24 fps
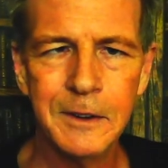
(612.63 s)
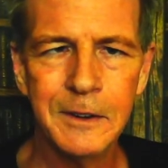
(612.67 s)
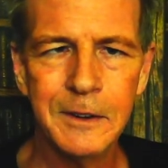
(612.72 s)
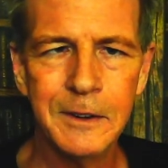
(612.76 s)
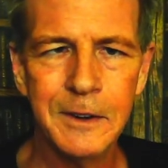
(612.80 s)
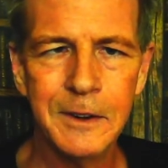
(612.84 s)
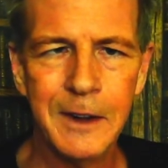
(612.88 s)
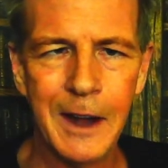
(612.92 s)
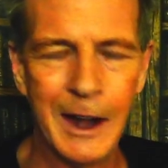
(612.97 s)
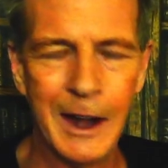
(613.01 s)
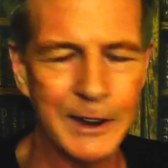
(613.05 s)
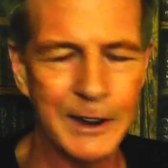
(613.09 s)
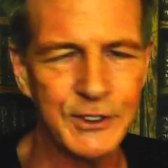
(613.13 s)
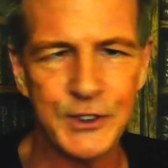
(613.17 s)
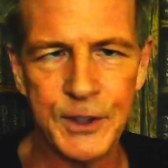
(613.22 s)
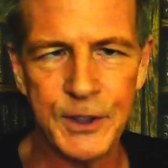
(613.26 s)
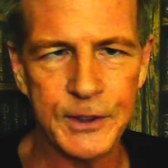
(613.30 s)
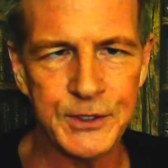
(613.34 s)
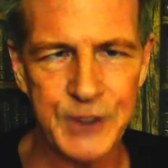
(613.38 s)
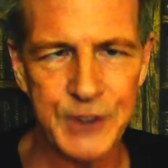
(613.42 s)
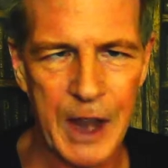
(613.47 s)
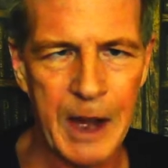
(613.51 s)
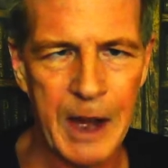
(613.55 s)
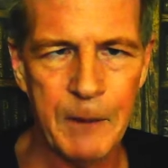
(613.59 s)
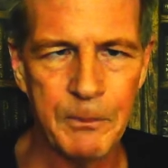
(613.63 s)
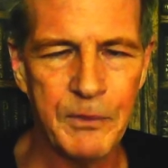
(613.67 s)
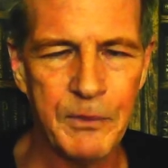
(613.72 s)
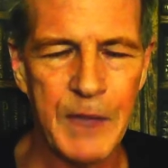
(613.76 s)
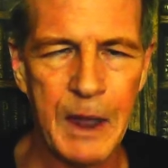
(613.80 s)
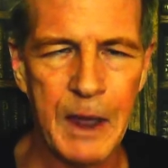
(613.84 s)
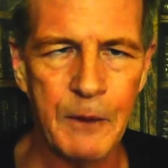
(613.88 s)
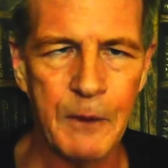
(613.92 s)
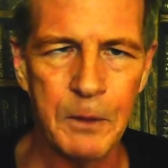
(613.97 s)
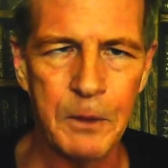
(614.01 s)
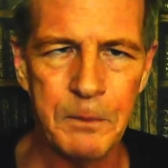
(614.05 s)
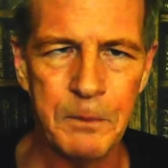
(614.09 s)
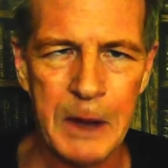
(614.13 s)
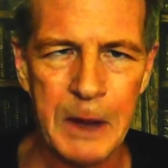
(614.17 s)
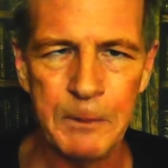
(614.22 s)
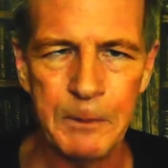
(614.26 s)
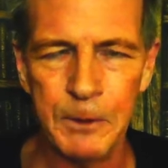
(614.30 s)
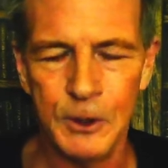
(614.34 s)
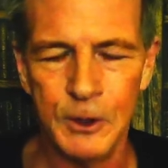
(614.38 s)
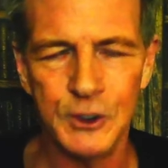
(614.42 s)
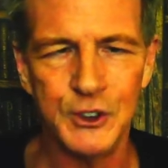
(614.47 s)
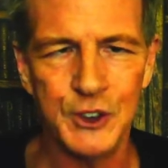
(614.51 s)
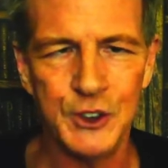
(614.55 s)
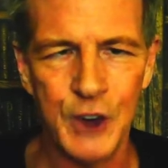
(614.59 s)
it's the same thing with
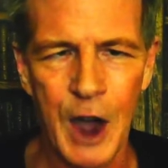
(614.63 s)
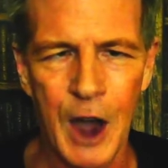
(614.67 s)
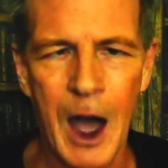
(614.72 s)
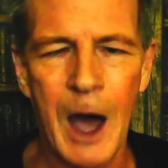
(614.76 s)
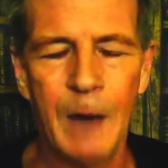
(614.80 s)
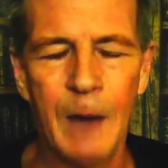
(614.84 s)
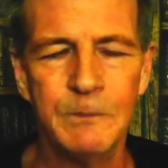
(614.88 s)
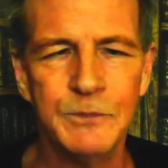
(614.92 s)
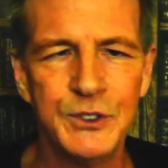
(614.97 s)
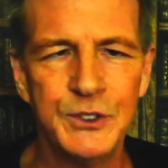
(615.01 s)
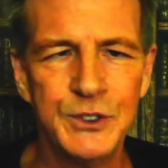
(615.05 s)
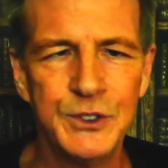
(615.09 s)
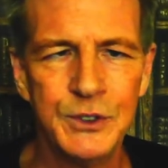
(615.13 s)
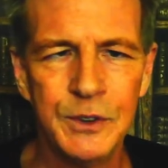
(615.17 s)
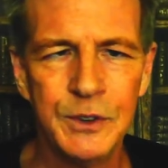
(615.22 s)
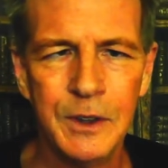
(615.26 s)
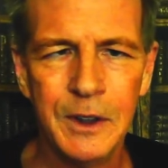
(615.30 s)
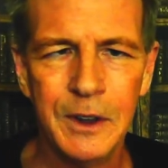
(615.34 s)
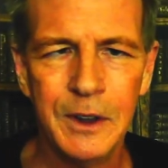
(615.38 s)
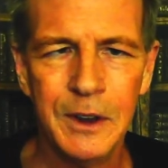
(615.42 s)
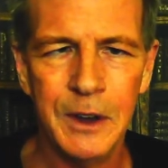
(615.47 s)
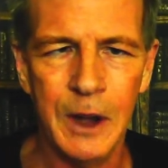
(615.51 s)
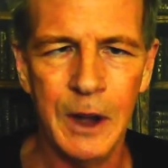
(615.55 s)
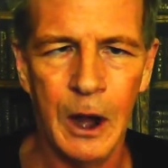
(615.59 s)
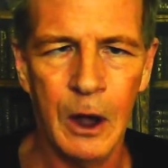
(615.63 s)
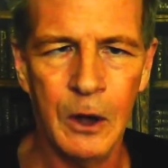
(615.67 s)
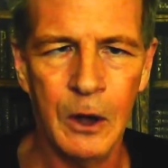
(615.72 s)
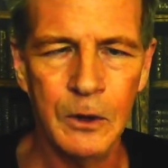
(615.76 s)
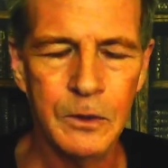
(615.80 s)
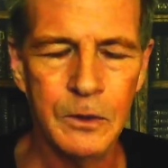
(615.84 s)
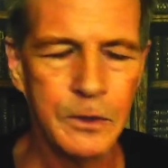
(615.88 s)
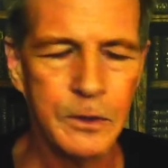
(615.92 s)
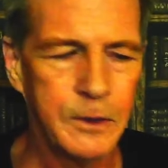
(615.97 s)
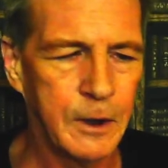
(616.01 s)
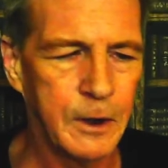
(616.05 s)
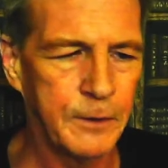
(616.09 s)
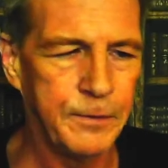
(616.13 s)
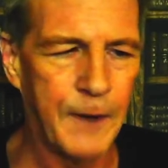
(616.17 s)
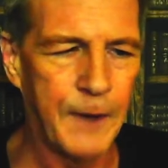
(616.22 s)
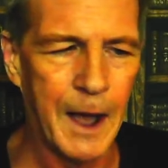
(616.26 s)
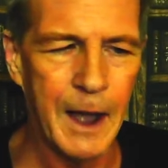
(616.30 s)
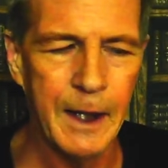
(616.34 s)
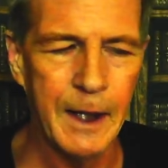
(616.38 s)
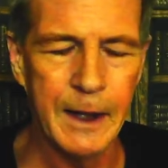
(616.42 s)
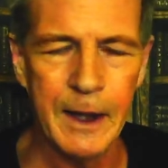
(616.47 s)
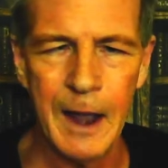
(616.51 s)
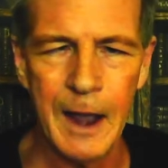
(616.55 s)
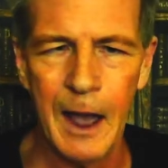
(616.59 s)
people's jobs. You know, they're
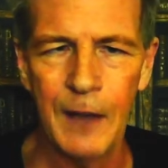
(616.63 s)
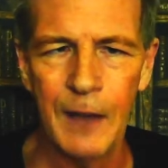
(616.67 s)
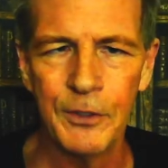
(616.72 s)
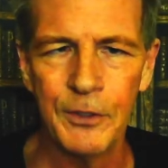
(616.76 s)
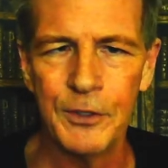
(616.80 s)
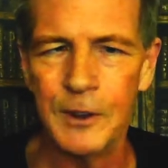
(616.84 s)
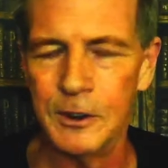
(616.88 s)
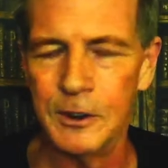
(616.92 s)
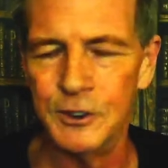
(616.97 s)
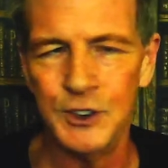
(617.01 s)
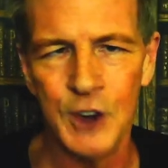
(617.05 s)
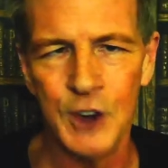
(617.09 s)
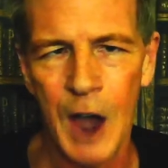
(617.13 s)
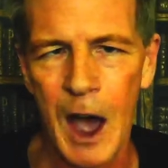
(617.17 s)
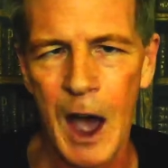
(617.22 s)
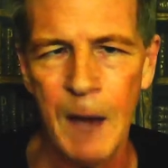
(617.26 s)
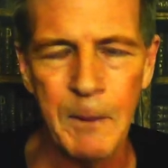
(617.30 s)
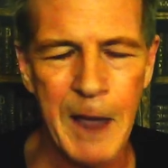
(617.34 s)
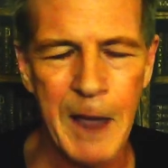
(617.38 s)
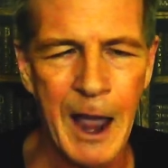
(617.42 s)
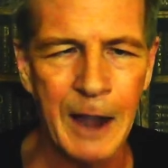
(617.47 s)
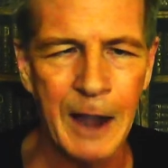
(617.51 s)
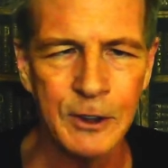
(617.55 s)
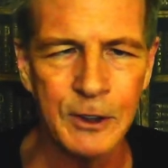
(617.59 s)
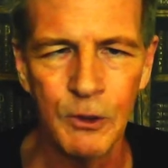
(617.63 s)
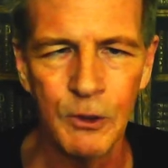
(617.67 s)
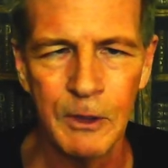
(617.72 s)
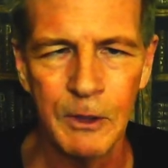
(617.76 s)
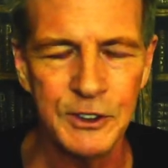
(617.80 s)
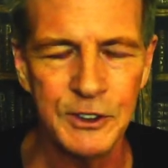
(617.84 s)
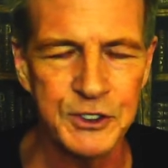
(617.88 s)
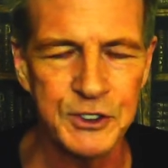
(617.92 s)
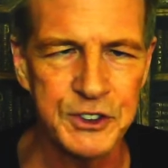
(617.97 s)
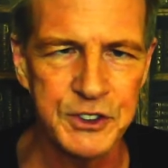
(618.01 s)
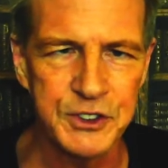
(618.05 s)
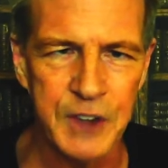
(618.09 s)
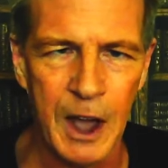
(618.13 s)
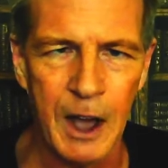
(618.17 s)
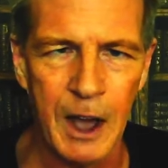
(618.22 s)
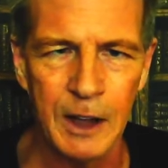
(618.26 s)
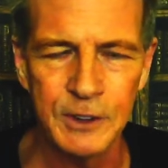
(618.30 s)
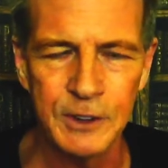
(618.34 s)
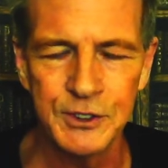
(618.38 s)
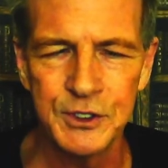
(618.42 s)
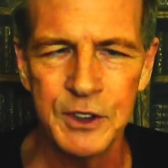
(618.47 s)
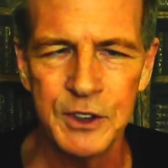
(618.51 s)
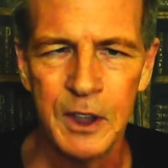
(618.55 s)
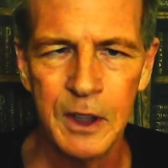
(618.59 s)
finding out their job actually
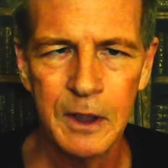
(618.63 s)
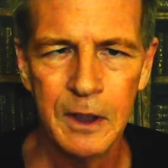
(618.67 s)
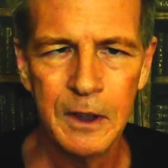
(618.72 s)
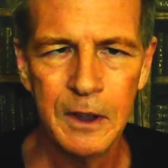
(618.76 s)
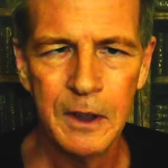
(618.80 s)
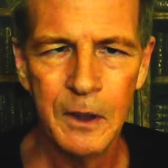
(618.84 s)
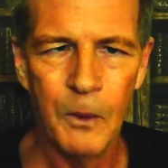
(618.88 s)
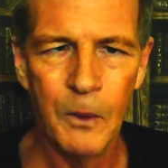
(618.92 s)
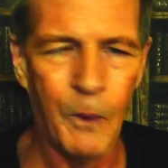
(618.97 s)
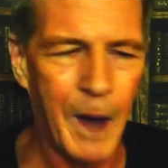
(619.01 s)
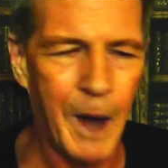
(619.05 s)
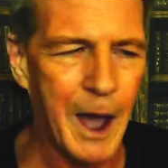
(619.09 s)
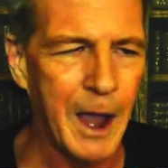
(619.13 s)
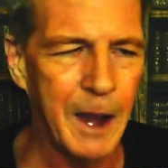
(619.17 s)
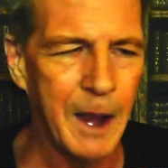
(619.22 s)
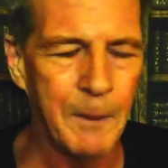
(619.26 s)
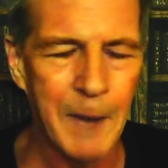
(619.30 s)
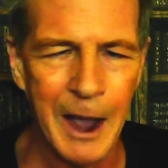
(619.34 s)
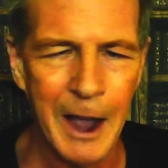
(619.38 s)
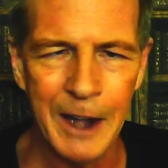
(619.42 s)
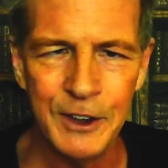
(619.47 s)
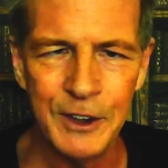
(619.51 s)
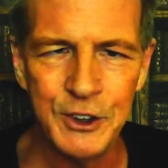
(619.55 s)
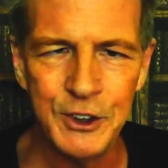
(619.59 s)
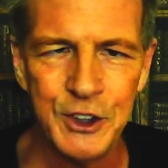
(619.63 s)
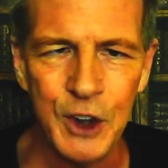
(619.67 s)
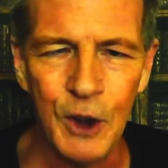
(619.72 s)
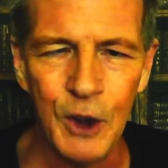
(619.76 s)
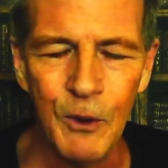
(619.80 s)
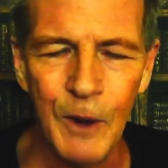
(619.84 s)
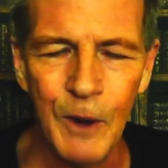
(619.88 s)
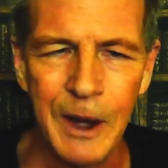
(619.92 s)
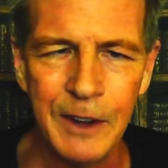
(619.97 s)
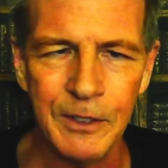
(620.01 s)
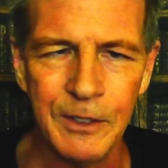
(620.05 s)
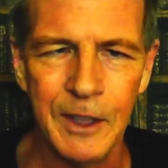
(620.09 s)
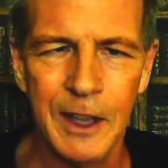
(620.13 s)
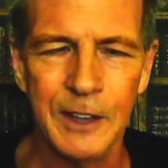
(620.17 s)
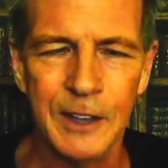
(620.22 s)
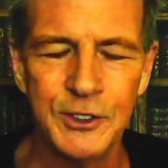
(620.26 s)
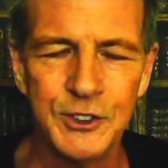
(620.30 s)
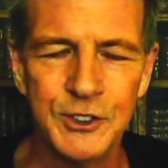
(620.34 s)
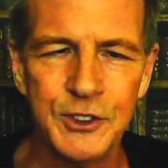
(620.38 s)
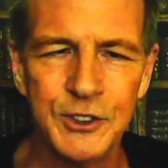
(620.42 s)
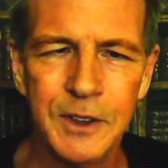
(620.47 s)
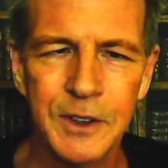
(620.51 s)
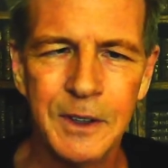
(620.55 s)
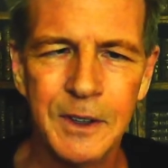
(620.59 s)
sucks. Why am I doing
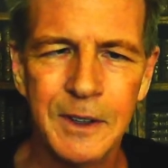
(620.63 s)
this?